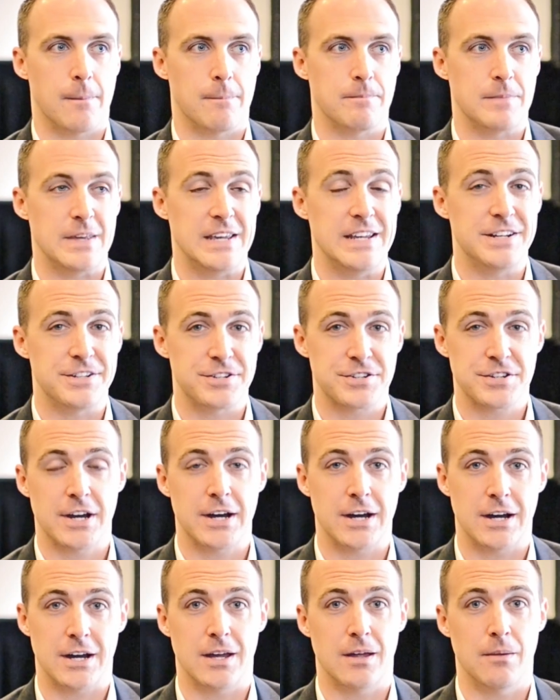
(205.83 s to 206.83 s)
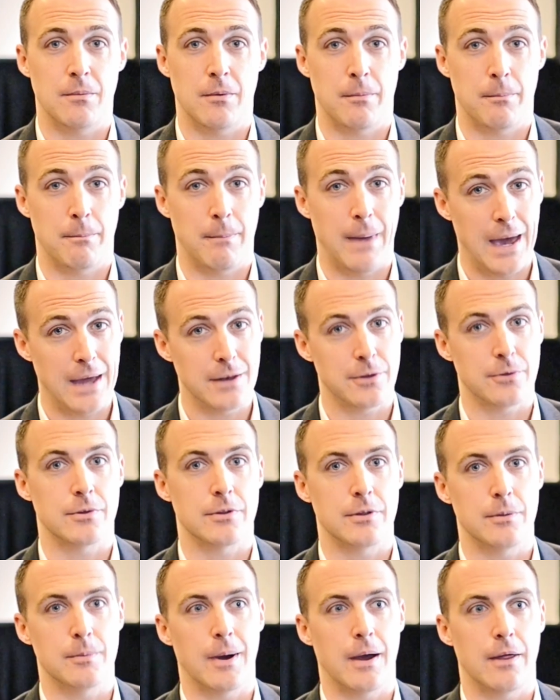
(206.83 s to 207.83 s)
each time,
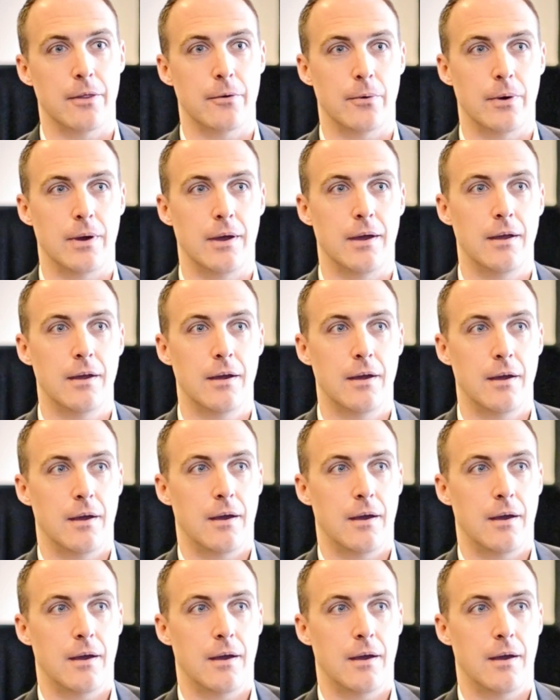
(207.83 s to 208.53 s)
manually by the way,